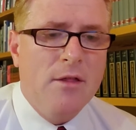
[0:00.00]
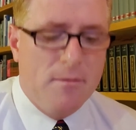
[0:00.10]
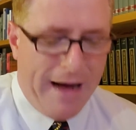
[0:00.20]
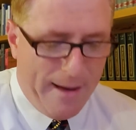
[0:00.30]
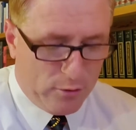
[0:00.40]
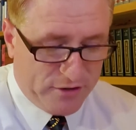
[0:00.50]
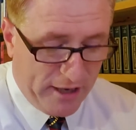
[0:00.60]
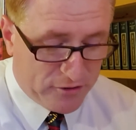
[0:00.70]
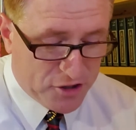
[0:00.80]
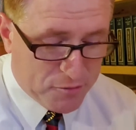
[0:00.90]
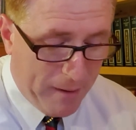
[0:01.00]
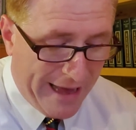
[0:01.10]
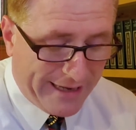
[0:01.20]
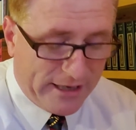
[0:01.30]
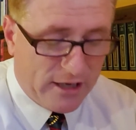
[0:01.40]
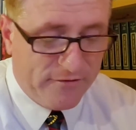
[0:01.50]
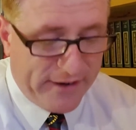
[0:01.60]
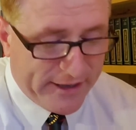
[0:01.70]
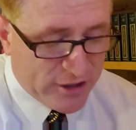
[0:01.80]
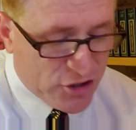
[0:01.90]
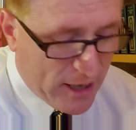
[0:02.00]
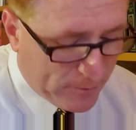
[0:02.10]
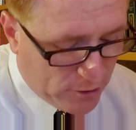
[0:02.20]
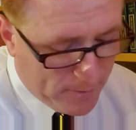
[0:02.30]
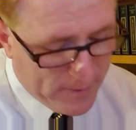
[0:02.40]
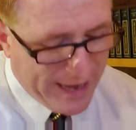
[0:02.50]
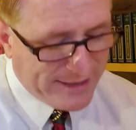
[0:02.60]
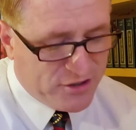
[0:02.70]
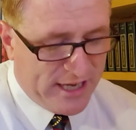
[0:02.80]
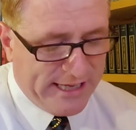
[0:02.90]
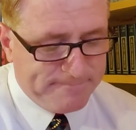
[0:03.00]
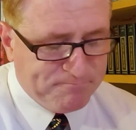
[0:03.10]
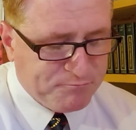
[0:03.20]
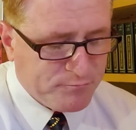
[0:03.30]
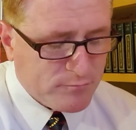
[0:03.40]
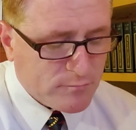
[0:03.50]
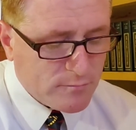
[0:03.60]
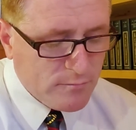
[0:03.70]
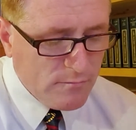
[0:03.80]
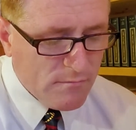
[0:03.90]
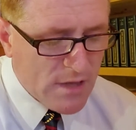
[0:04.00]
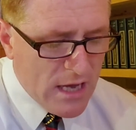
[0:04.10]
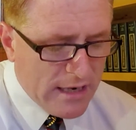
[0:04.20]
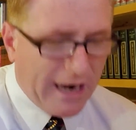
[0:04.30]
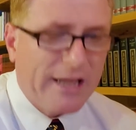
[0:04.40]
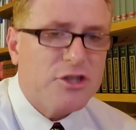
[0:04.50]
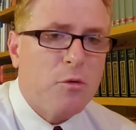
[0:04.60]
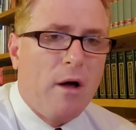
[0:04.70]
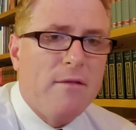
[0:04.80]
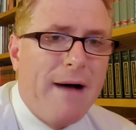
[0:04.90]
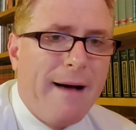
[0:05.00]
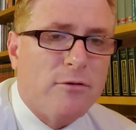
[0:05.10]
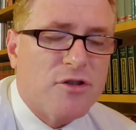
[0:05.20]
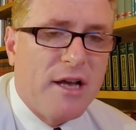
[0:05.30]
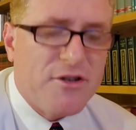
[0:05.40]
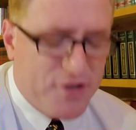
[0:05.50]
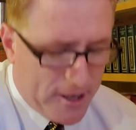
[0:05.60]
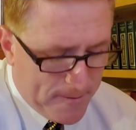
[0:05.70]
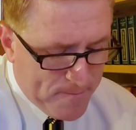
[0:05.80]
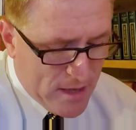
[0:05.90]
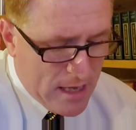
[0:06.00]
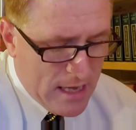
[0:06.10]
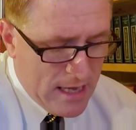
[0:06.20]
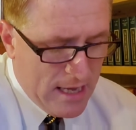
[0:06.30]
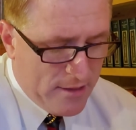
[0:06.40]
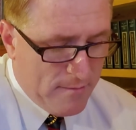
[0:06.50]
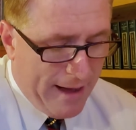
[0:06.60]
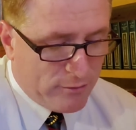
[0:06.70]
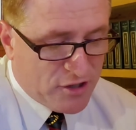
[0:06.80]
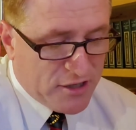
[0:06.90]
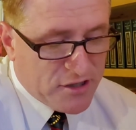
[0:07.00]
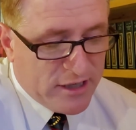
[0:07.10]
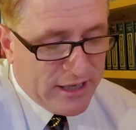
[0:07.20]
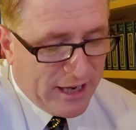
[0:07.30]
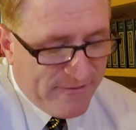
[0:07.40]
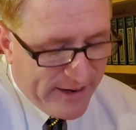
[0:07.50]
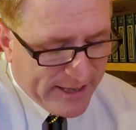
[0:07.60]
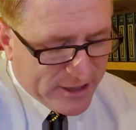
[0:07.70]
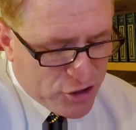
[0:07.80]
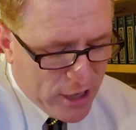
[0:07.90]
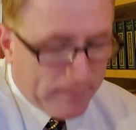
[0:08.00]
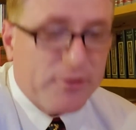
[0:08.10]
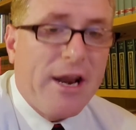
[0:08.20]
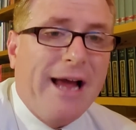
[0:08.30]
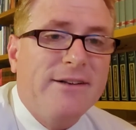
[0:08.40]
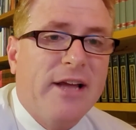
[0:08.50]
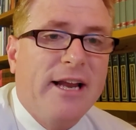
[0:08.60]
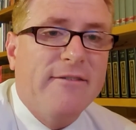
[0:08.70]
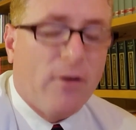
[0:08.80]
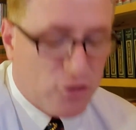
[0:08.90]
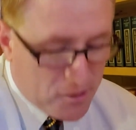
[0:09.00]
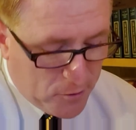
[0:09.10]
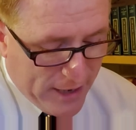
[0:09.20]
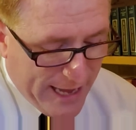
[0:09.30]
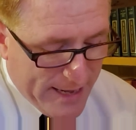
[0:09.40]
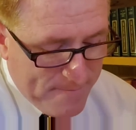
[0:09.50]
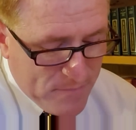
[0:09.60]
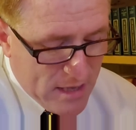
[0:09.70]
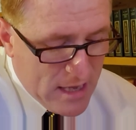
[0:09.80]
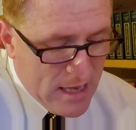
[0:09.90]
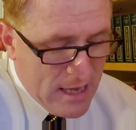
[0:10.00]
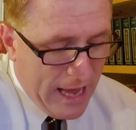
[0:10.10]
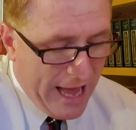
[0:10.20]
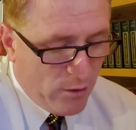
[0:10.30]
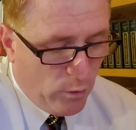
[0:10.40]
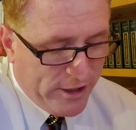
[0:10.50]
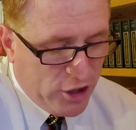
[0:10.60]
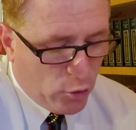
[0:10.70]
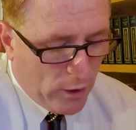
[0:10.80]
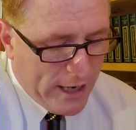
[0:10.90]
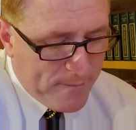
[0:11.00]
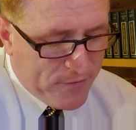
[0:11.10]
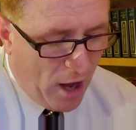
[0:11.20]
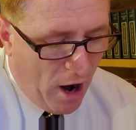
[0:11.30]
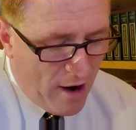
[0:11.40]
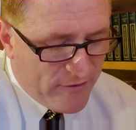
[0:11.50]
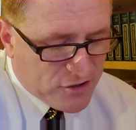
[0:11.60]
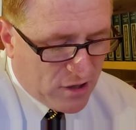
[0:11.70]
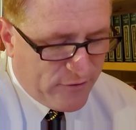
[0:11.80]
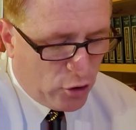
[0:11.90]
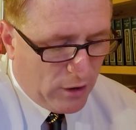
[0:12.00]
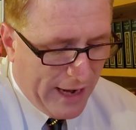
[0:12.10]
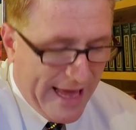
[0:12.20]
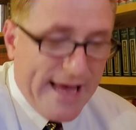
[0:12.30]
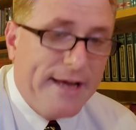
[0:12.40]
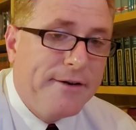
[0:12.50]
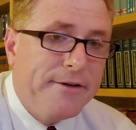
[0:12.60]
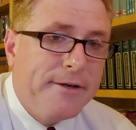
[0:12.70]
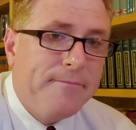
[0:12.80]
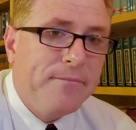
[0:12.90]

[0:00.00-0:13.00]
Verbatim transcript: The Bible tells us back in Leviticus chapter number 19. Now listen to what the Bible says here. The Bible says in Leviticus chapter 19 and verse number 9, and when you reap the harvest of your land,